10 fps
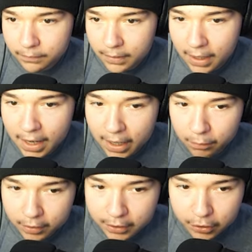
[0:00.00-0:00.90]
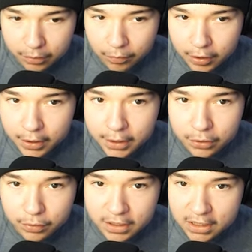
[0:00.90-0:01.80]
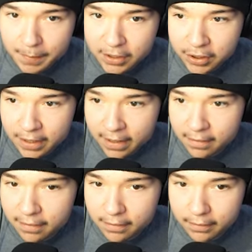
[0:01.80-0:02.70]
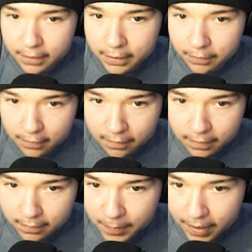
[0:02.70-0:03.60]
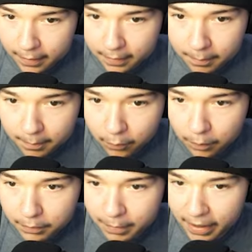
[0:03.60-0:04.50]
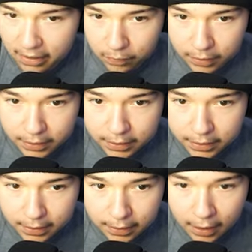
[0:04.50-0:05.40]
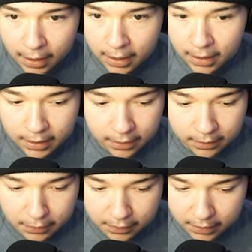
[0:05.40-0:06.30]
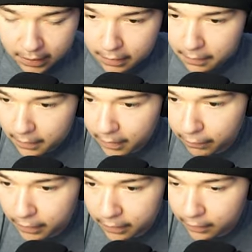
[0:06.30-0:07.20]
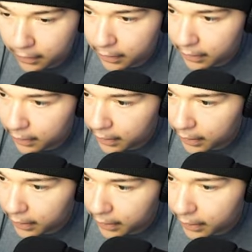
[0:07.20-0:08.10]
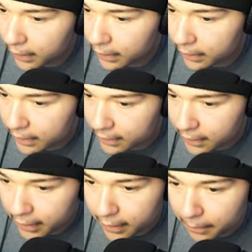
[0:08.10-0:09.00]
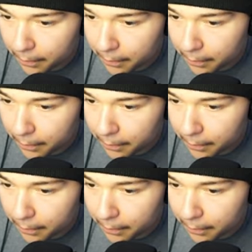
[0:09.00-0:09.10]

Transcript: Uh, we're gonna, we're gonna do the suspension test. You know, this is, this is probably the best one to, to, to see if it does good here.